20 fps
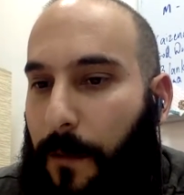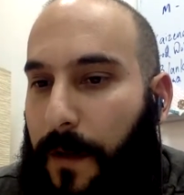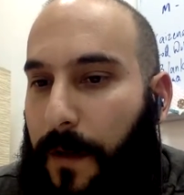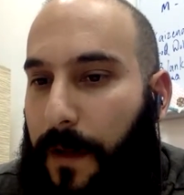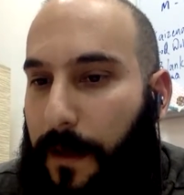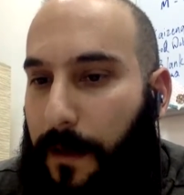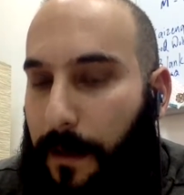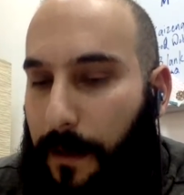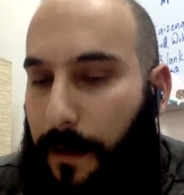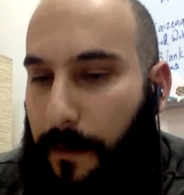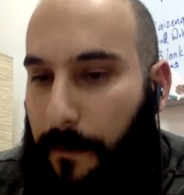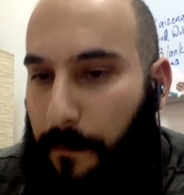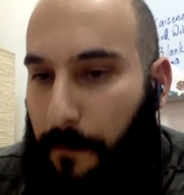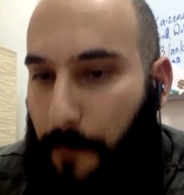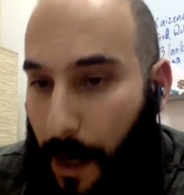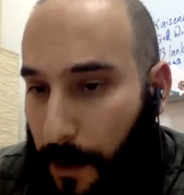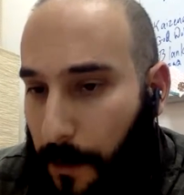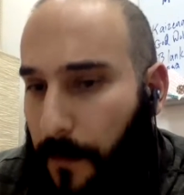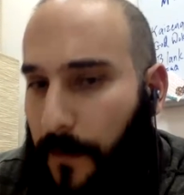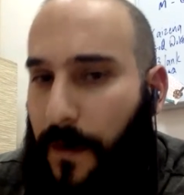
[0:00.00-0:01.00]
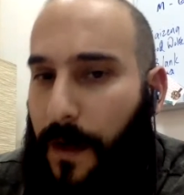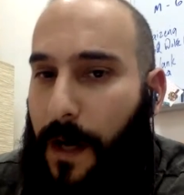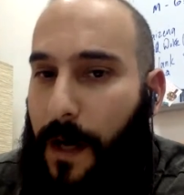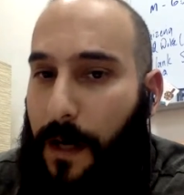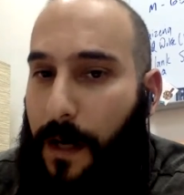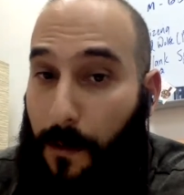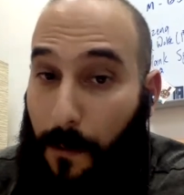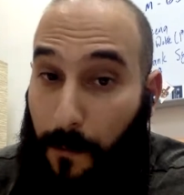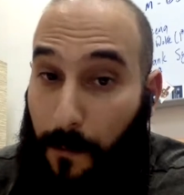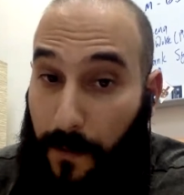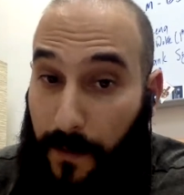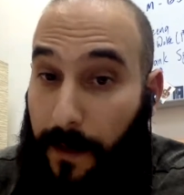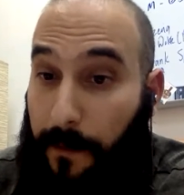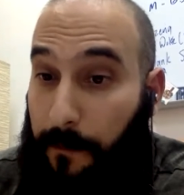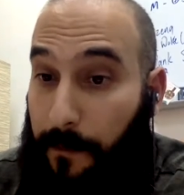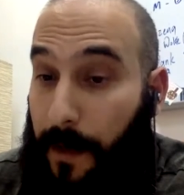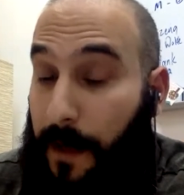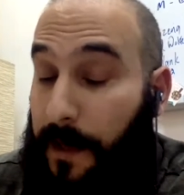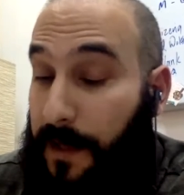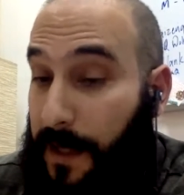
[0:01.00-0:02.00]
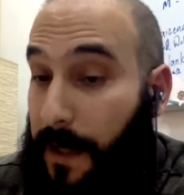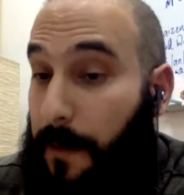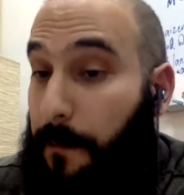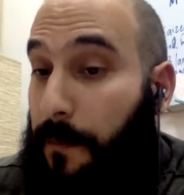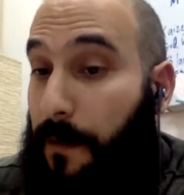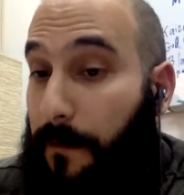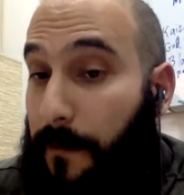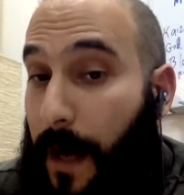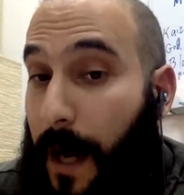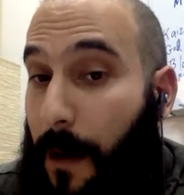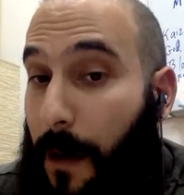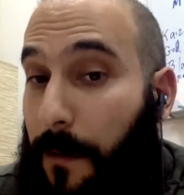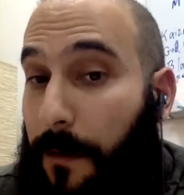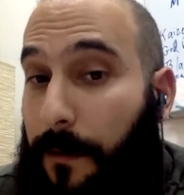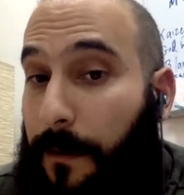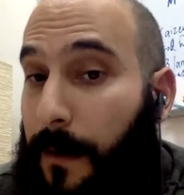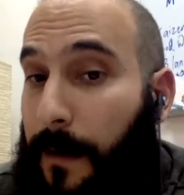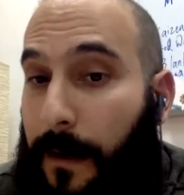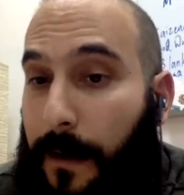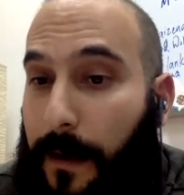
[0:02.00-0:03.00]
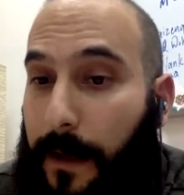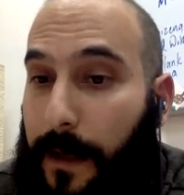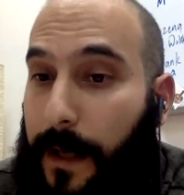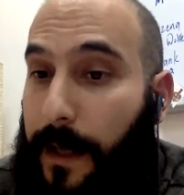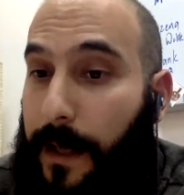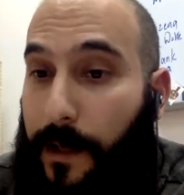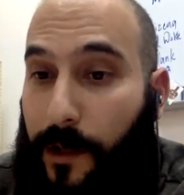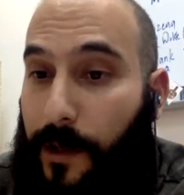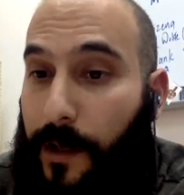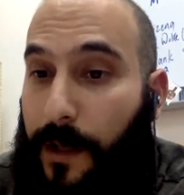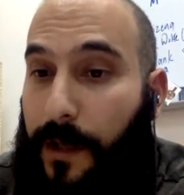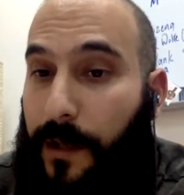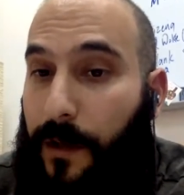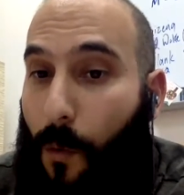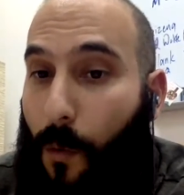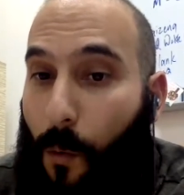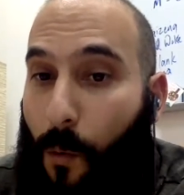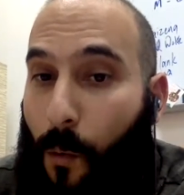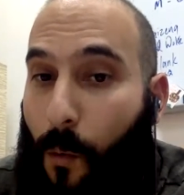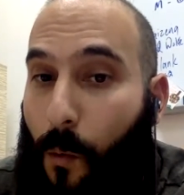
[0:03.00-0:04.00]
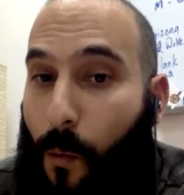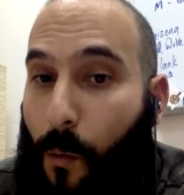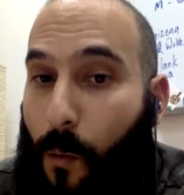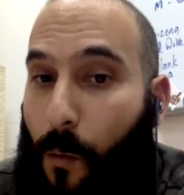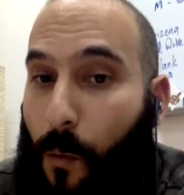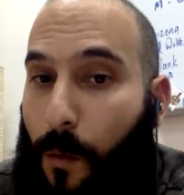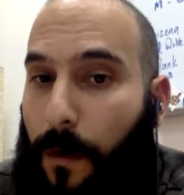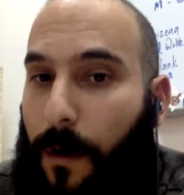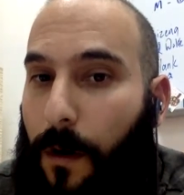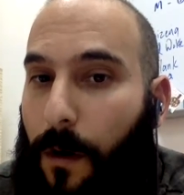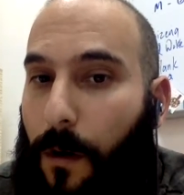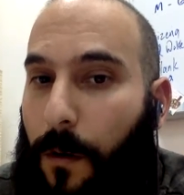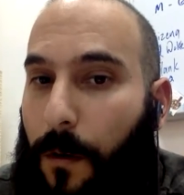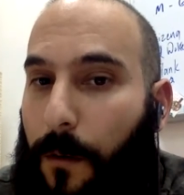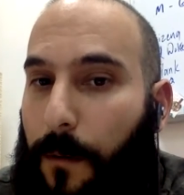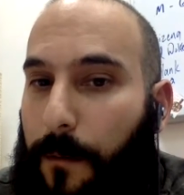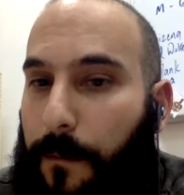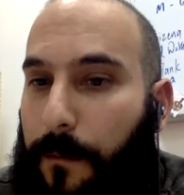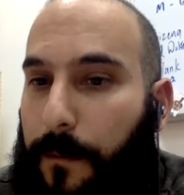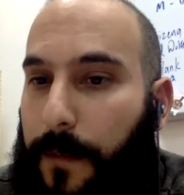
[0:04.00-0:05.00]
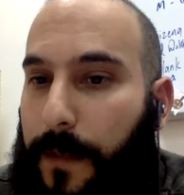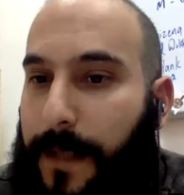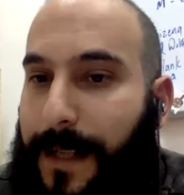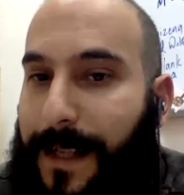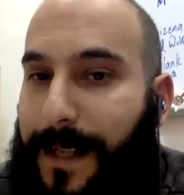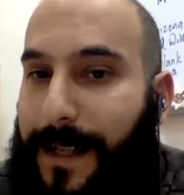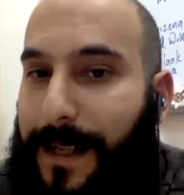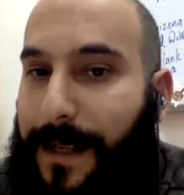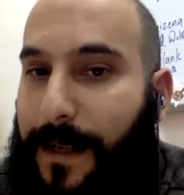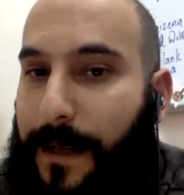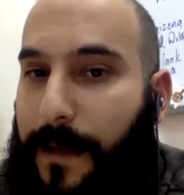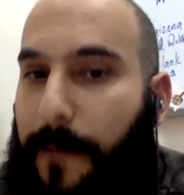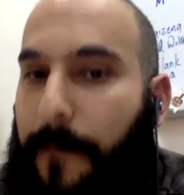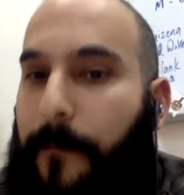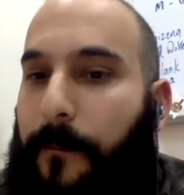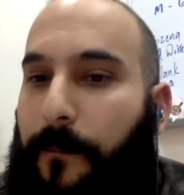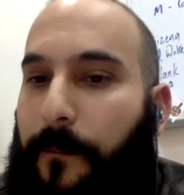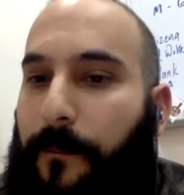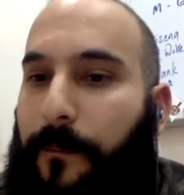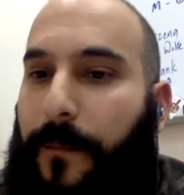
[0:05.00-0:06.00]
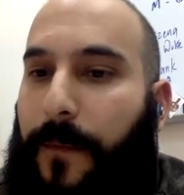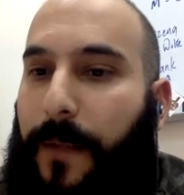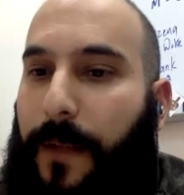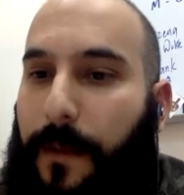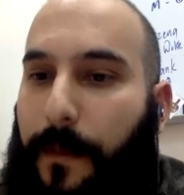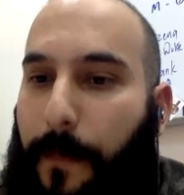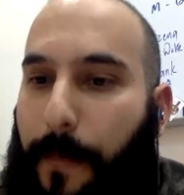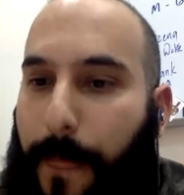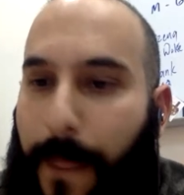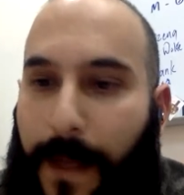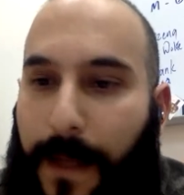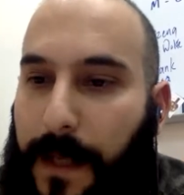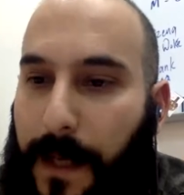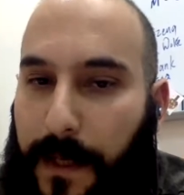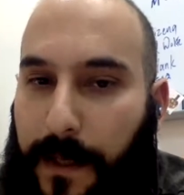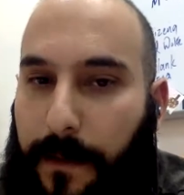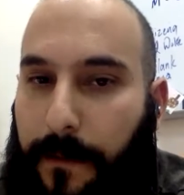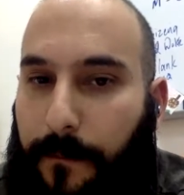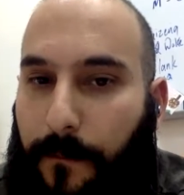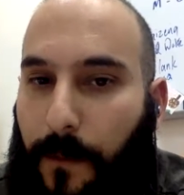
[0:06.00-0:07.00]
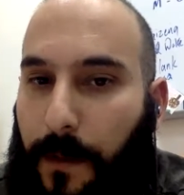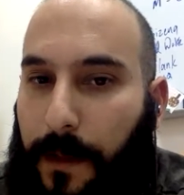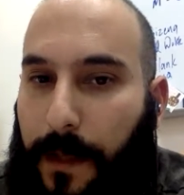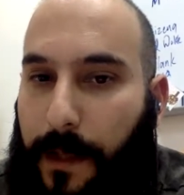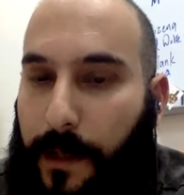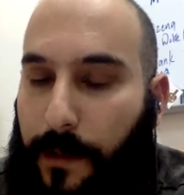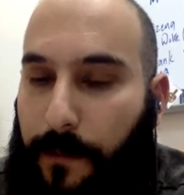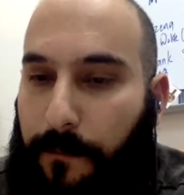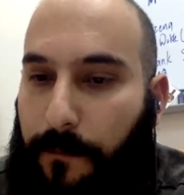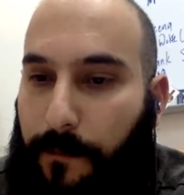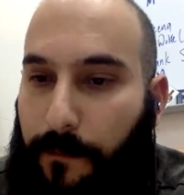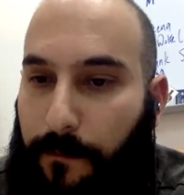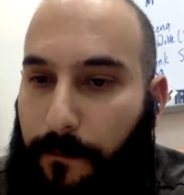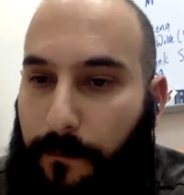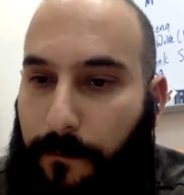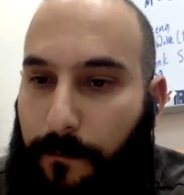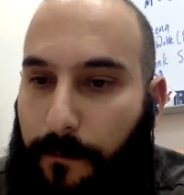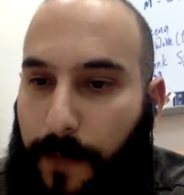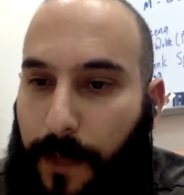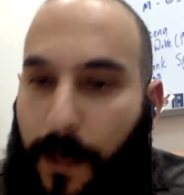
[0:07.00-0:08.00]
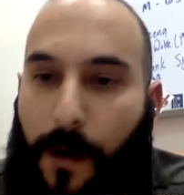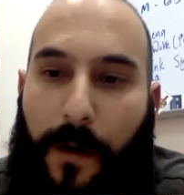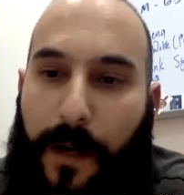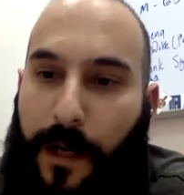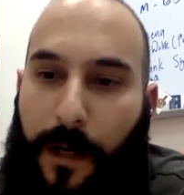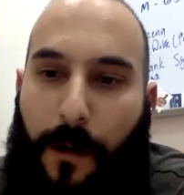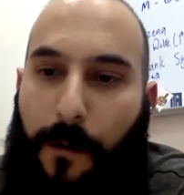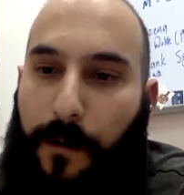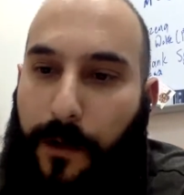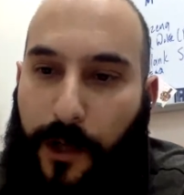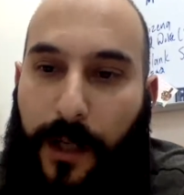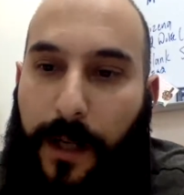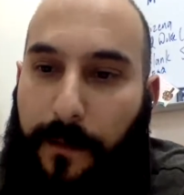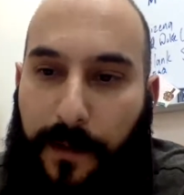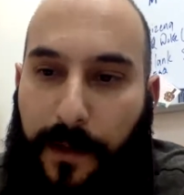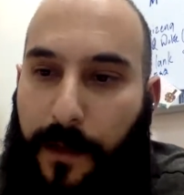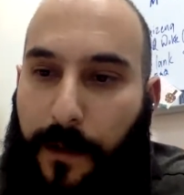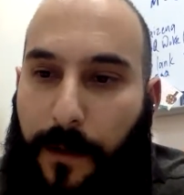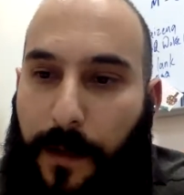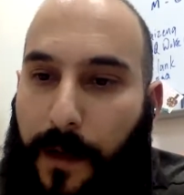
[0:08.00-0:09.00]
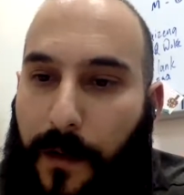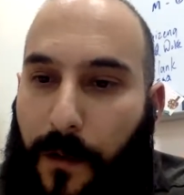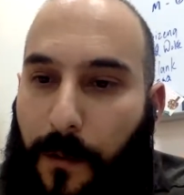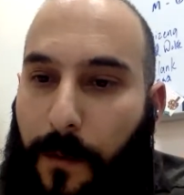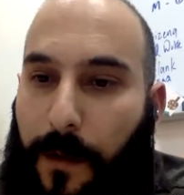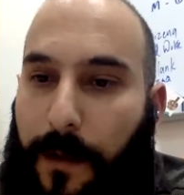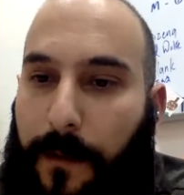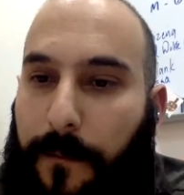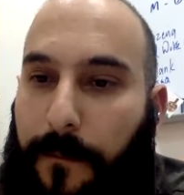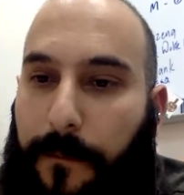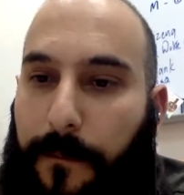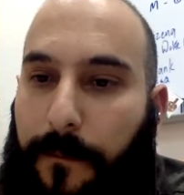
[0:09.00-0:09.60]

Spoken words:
With a monophthong or with a simple vowel, it's just oo or e. It doesn't really. You don't shift to another one.